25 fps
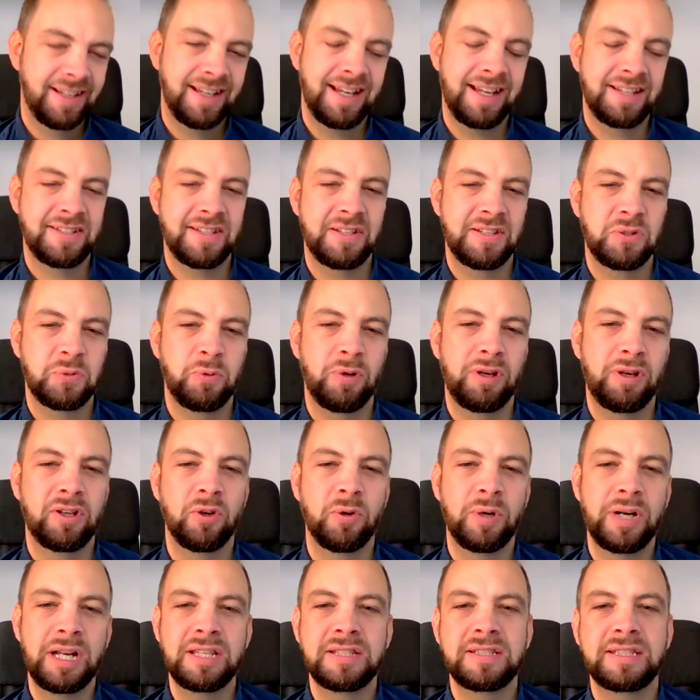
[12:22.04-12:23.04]
That sounds pretty
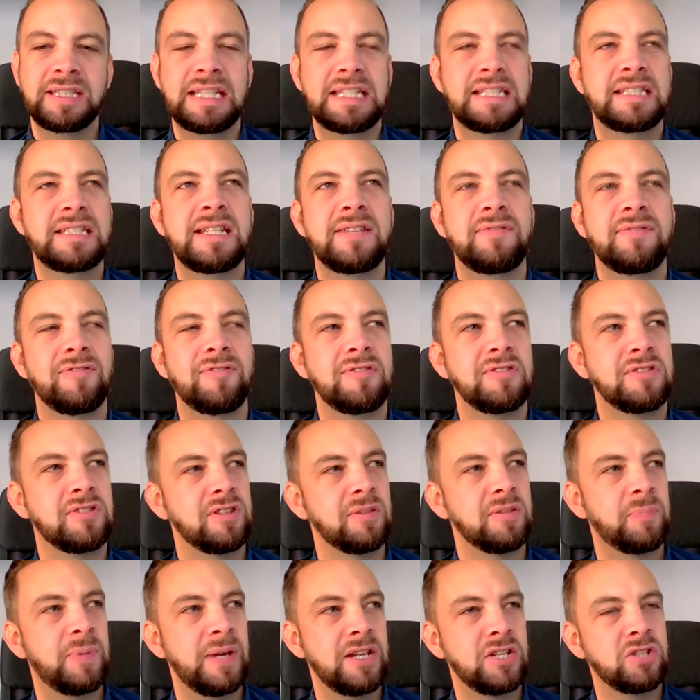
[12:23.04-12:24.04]
cool. And it's different to
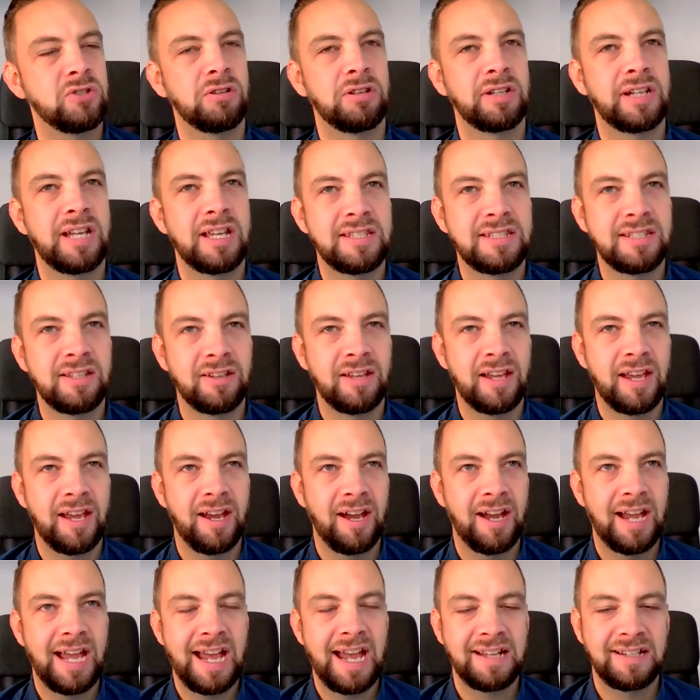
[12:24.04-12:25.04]
the picture, I guess, that
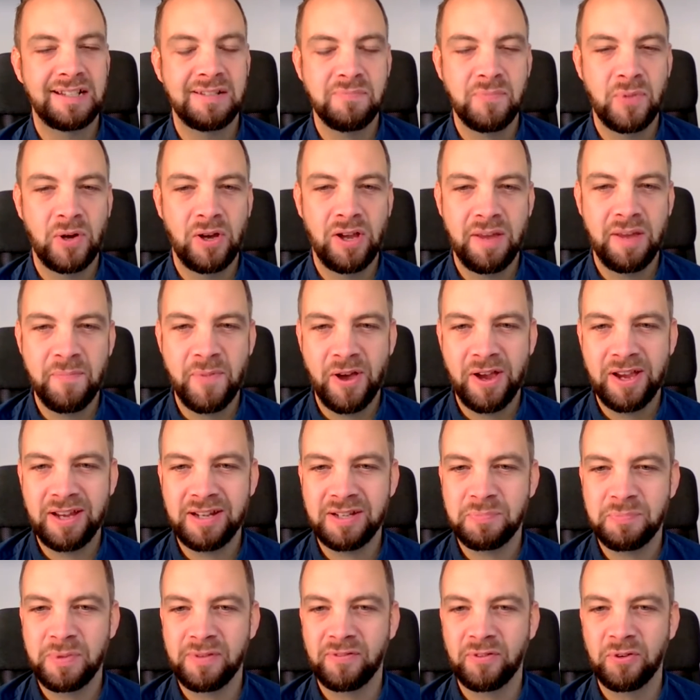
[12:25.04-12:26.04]
I had in my
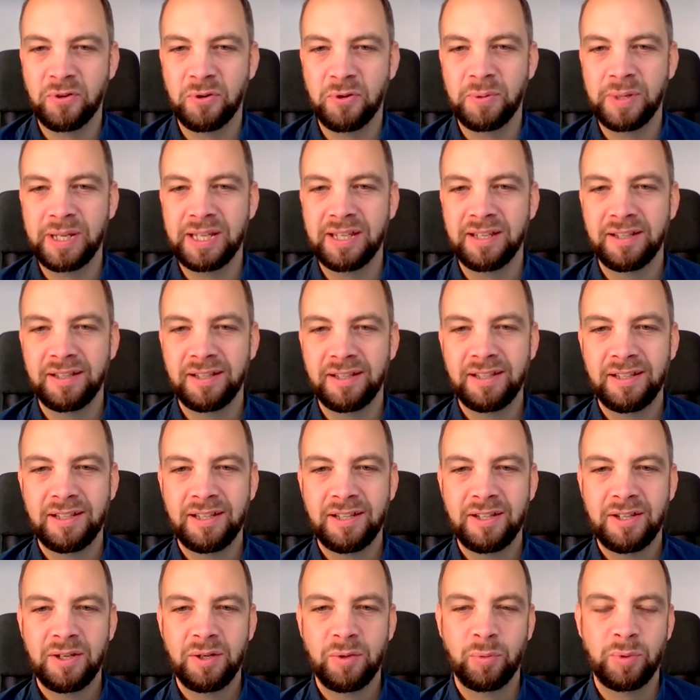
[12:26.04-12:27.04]
mind before we
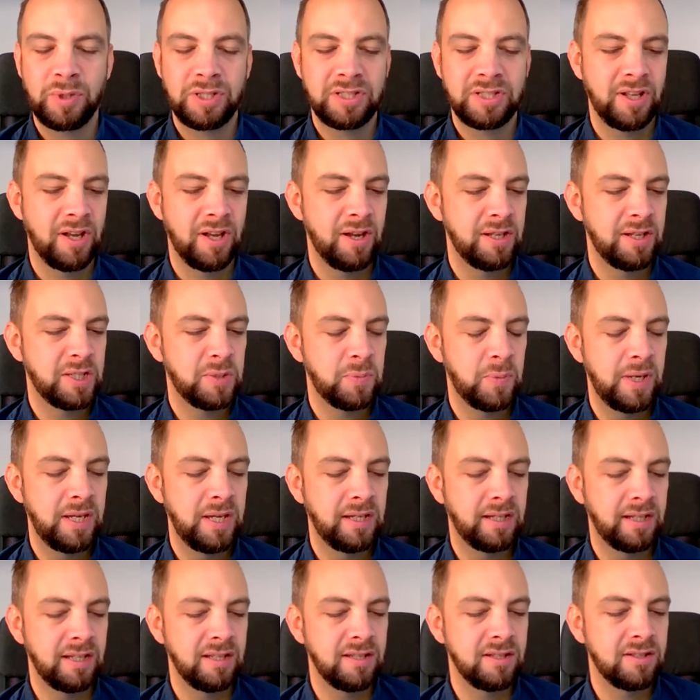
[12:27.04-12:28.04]
started
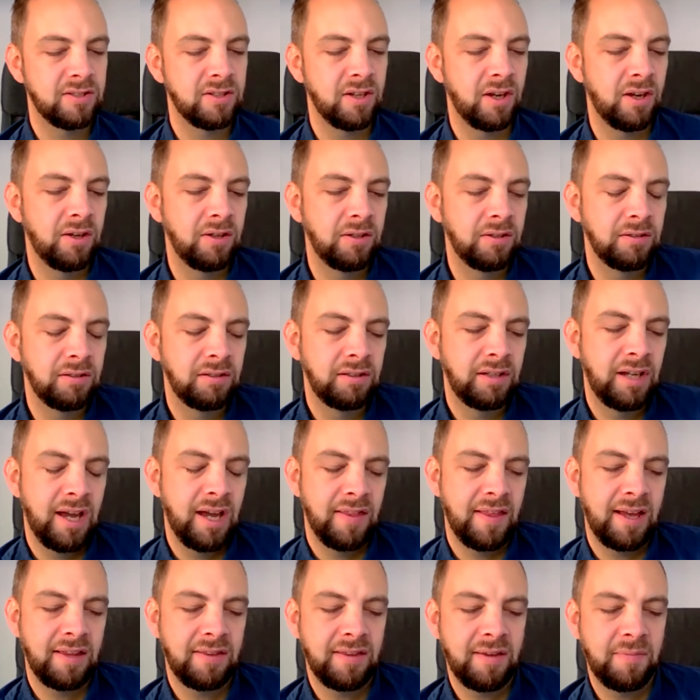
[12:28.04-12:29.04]
speaking. So
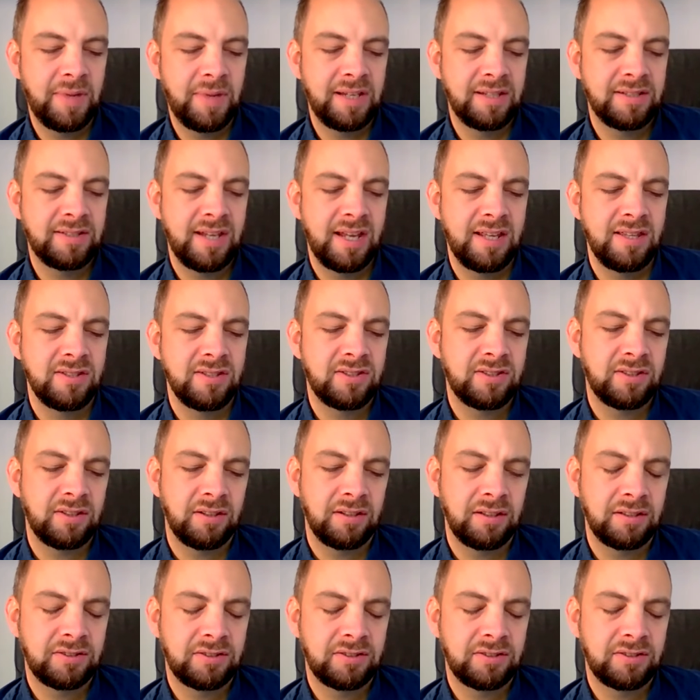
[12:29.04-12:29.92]
yeah, that makes sense.